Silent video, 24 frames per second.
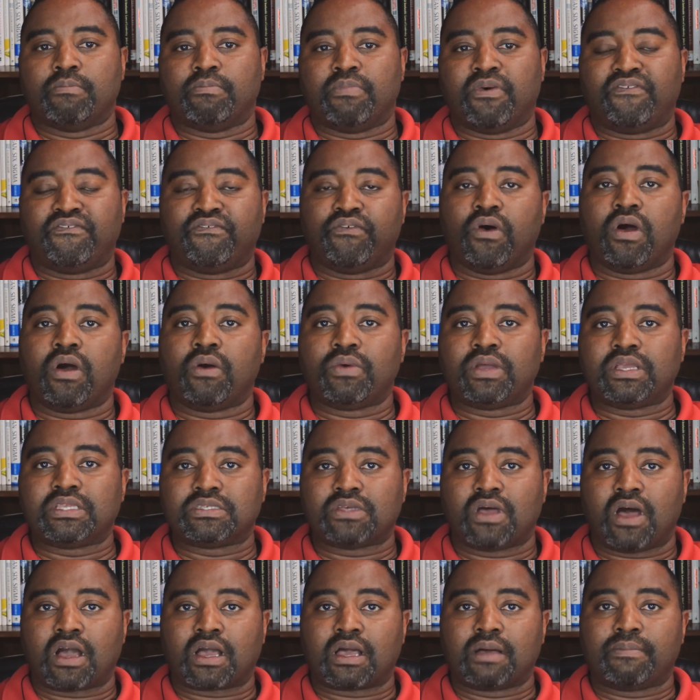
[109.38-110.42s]
before we
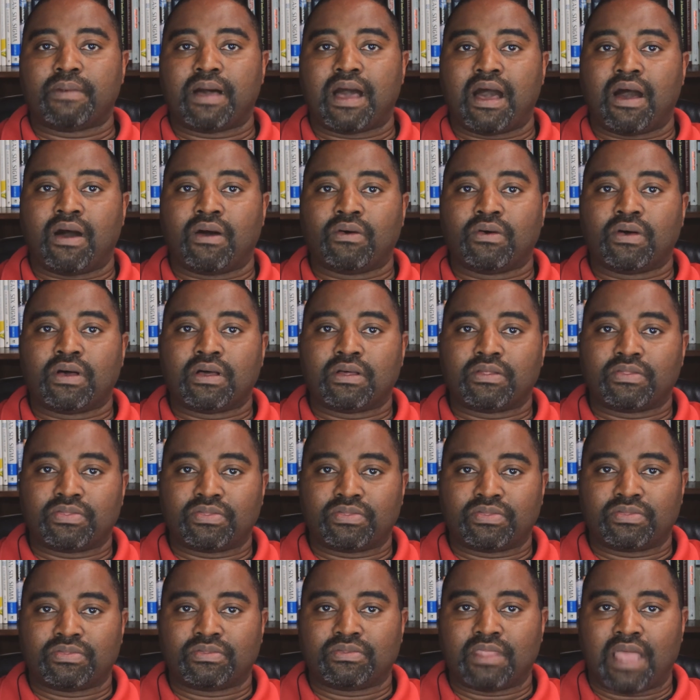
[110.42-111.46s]
talk about
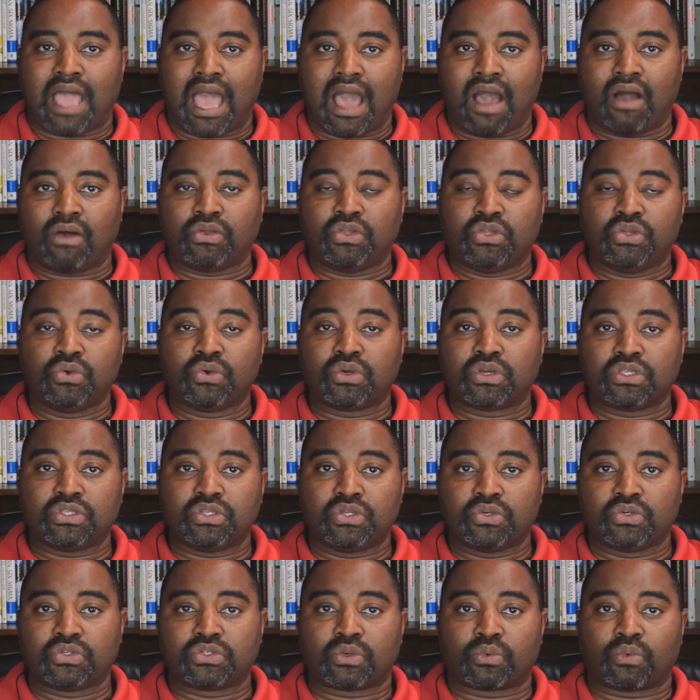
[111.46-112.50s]
how you can
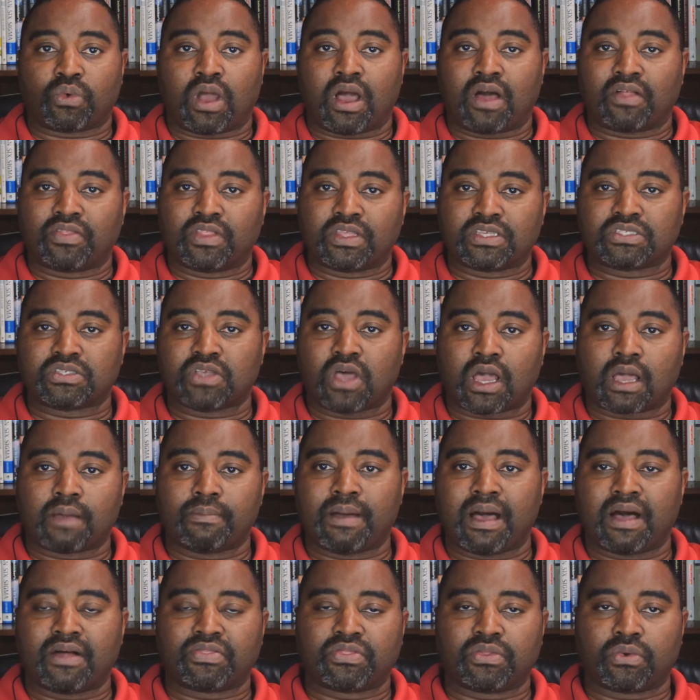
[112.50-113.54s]
use a Roth, let's talk
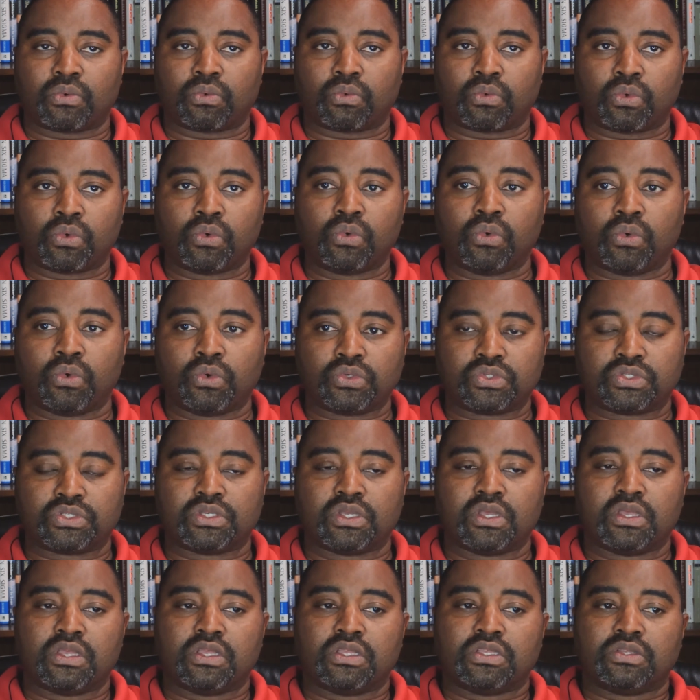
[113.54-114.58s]
about the
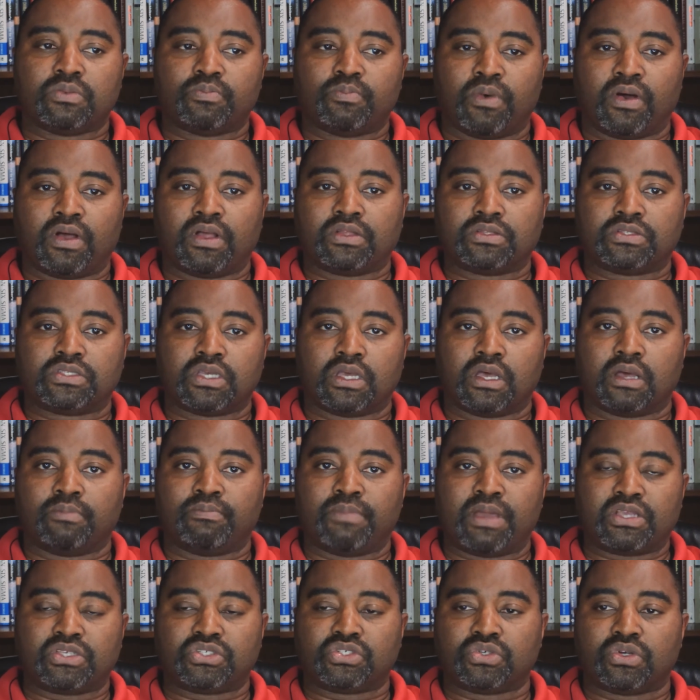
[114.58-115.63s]
rules, but to
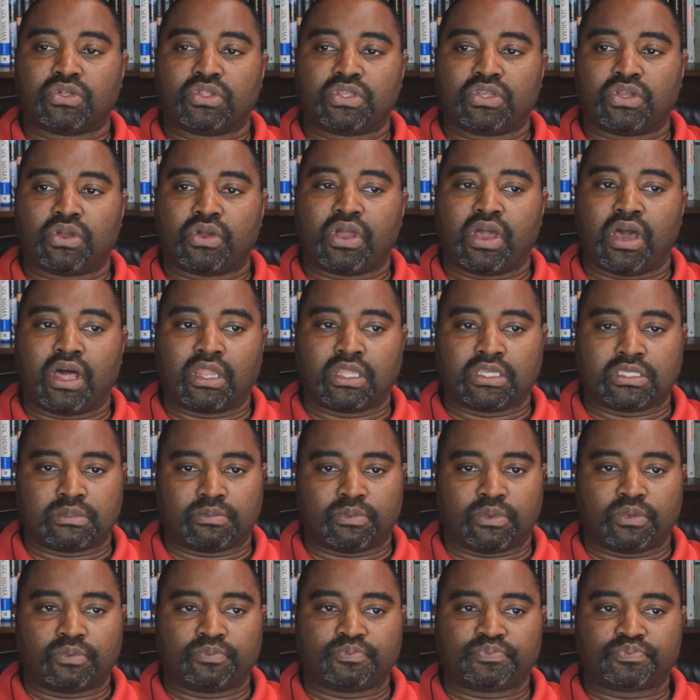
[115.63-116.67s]
make sure that you're
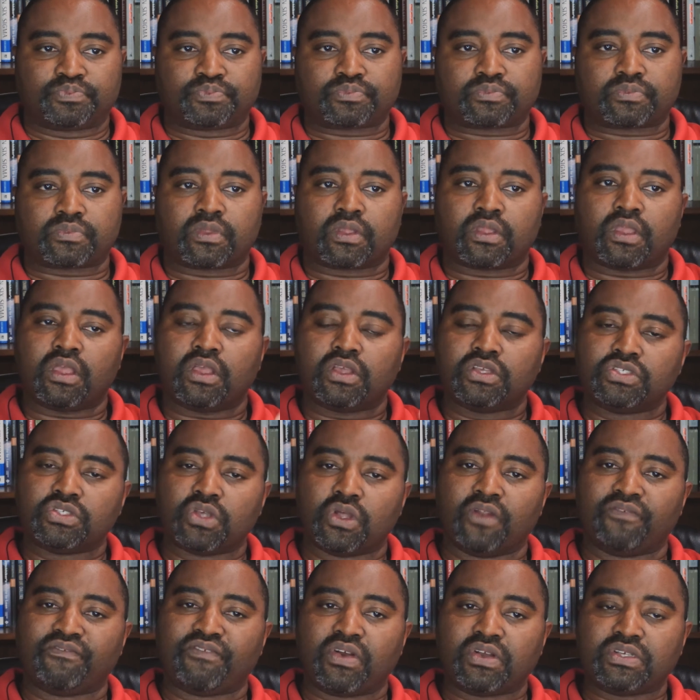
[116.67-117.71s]
eligible.
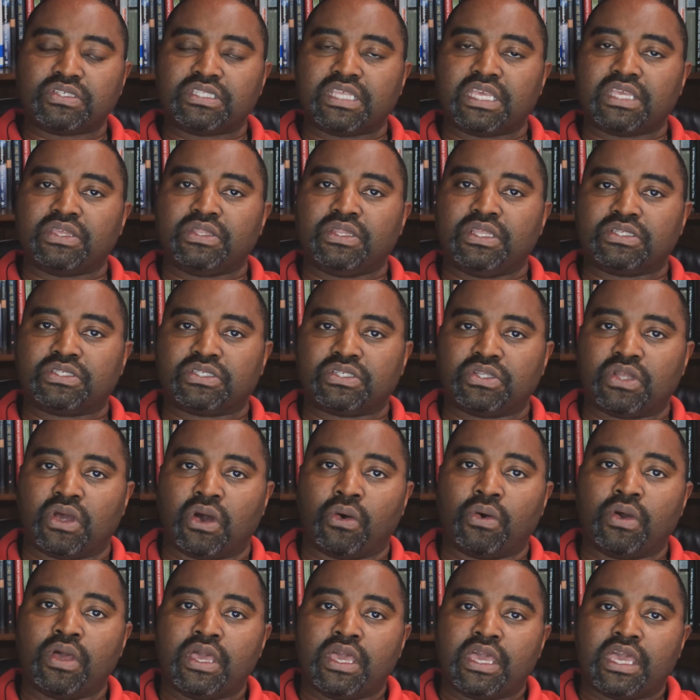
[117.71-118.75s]
So the first thing you need to
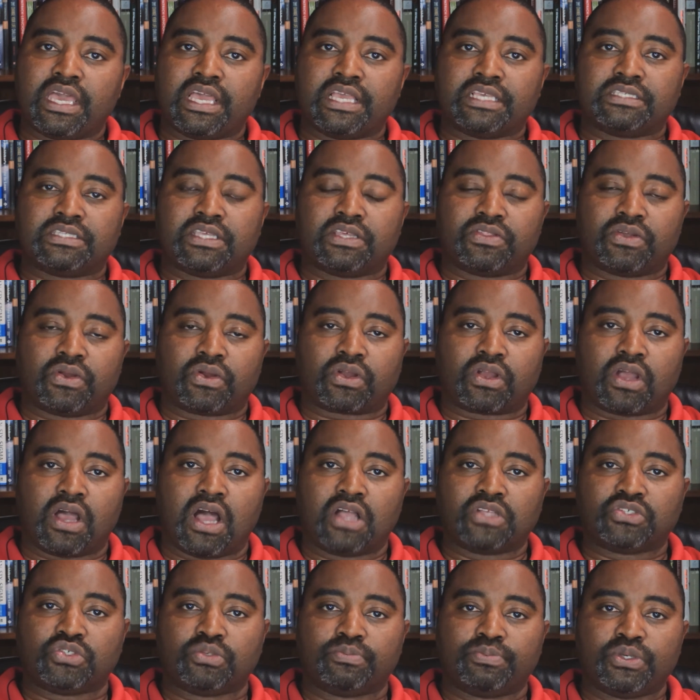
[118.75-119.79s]
know is that there are
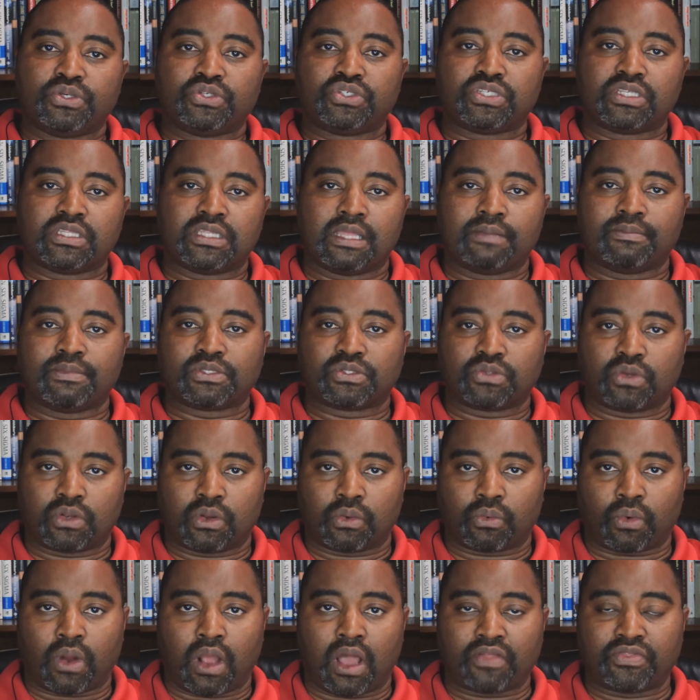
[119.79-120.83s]
contribution limits on
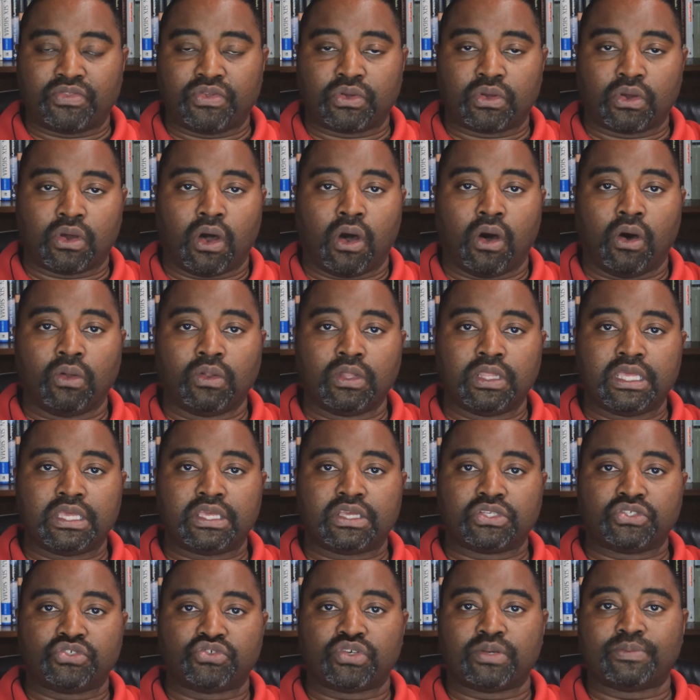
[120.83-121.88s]
a Roth. You can only
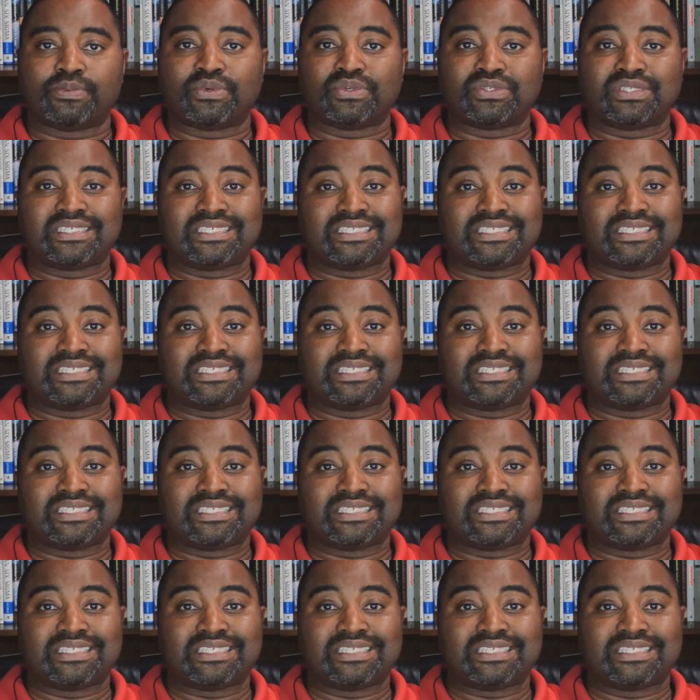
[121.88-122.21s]
contribute